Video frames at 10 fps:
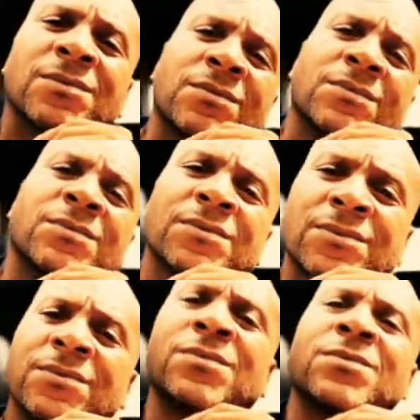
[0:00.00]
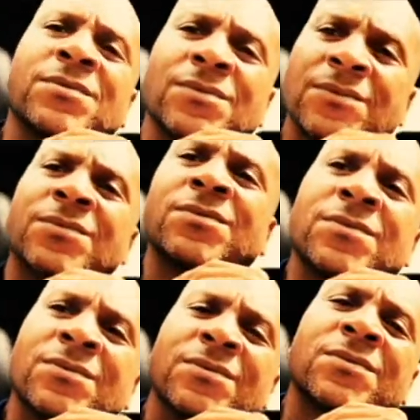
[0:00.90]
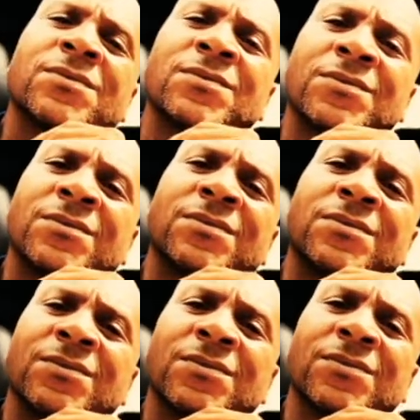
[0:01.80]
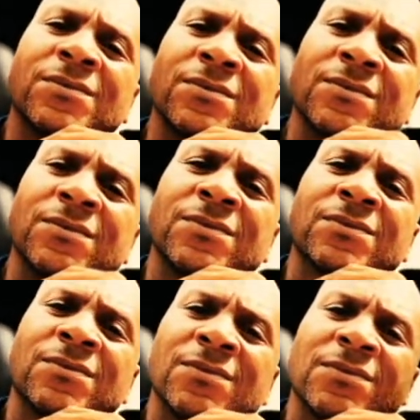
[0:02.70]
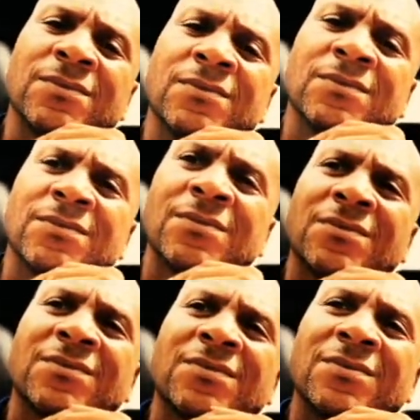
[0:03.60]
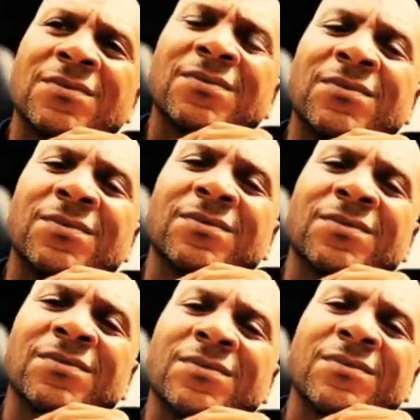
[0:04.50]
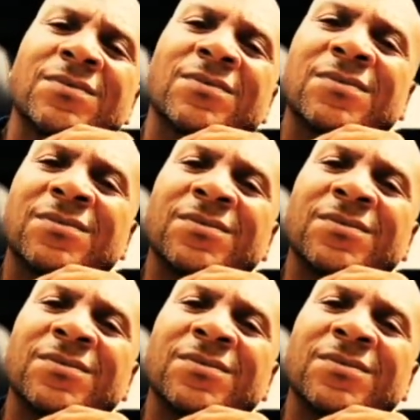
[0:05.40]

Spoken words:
(silent)